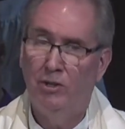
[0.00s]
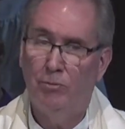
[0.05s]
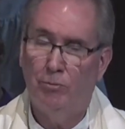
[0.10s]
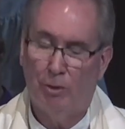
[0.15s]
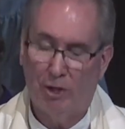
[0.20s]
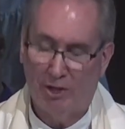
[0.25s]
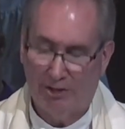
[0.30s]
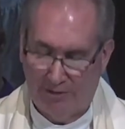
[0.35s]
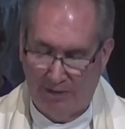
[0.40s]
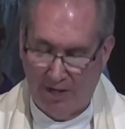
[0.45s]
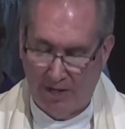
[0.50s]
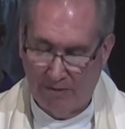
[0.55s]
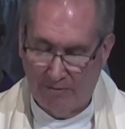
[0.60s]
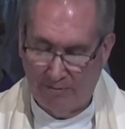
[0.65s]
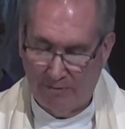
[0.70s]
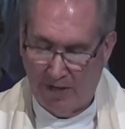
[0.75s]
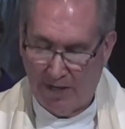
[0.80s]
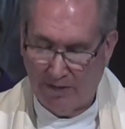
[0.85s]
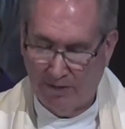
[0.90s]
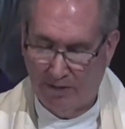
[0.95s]
was the
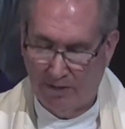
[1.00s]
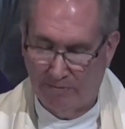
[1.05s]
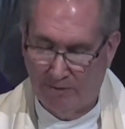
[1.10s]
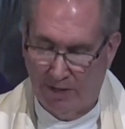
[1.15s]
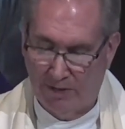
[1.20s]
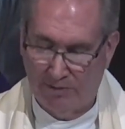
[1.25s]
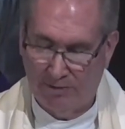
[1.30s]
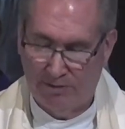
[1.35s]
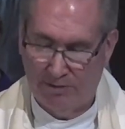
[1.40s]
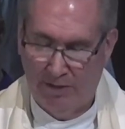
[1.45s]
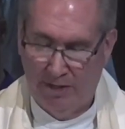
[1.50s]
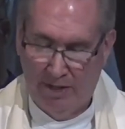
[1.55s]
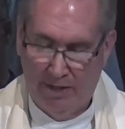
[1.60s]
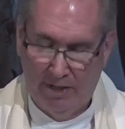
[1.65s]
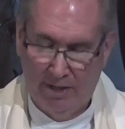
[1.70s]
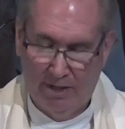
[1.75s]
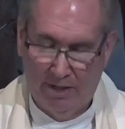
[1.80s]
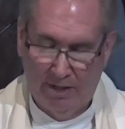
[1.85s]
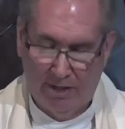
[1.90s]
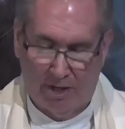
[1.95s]
effectiveness
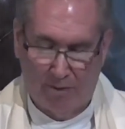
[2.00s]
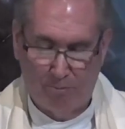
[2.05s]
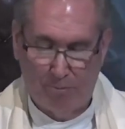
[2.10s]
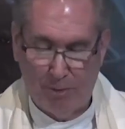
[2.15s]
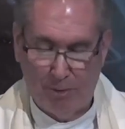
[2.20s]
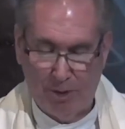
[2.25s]
of